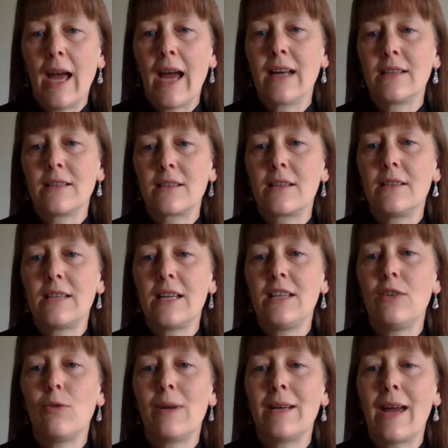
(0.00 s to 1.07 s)
and
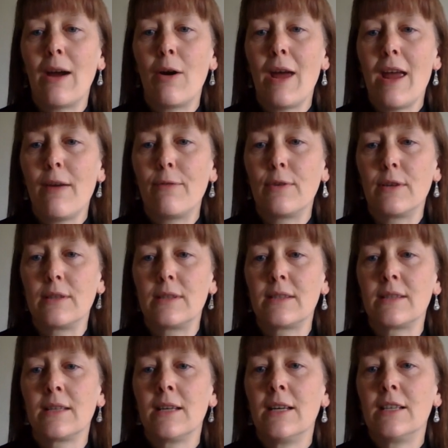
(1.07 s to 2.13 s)
continue in our
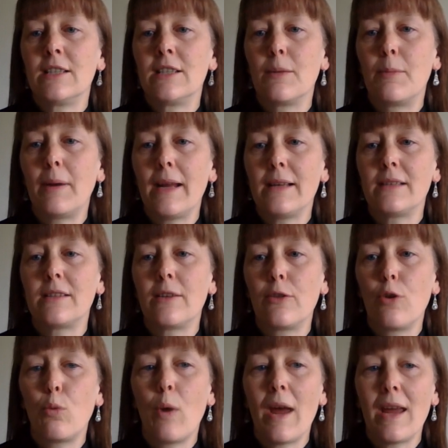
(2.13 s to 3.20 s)
efforts to place
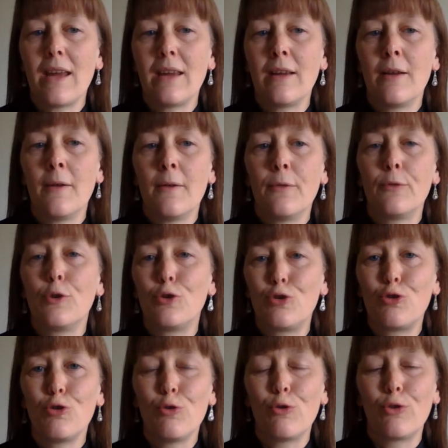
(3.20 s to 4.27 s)
the way, the
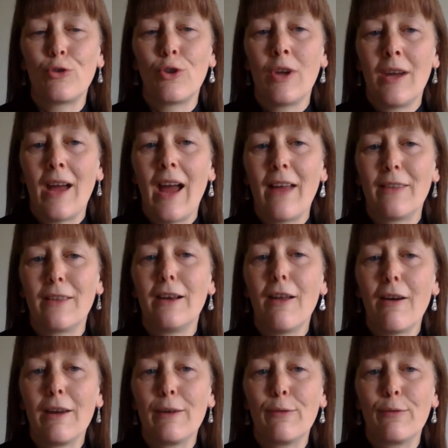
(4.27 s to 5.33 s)
truth, and the
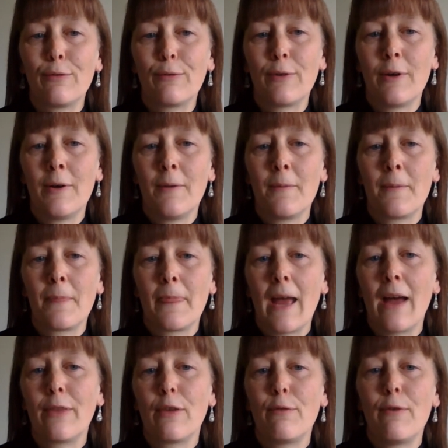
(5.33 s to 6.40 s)
life
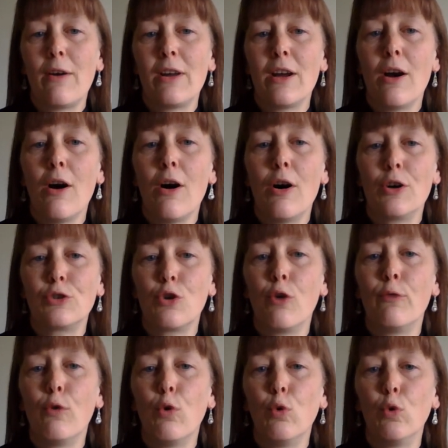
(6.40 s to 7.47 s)
at the very heart
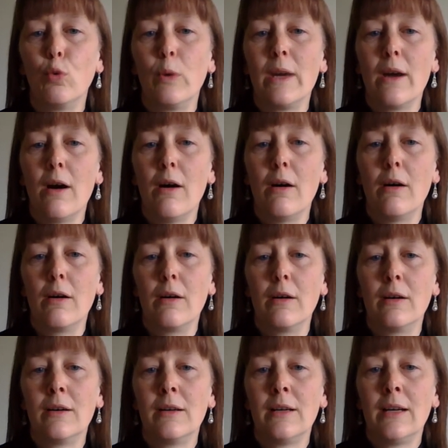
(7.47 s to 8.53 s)
of all we are
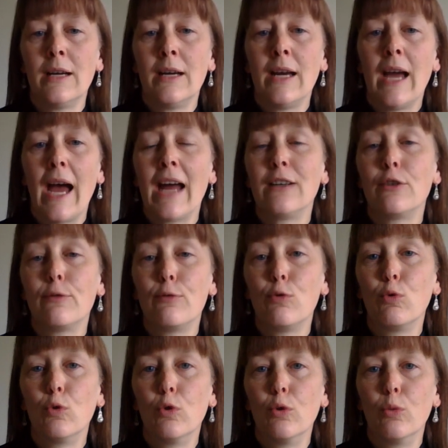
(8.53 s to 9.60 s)
and of
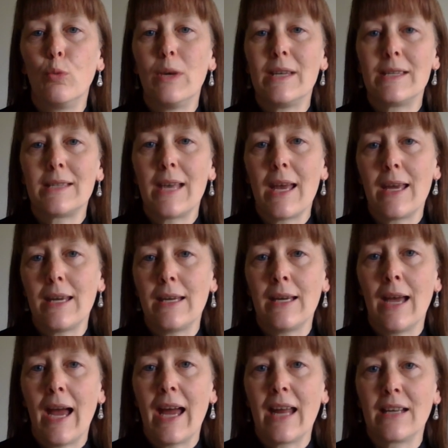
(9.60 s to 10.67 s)
all we say
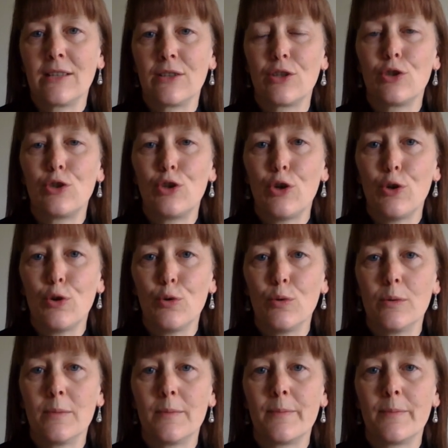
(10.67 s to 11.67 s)
and do.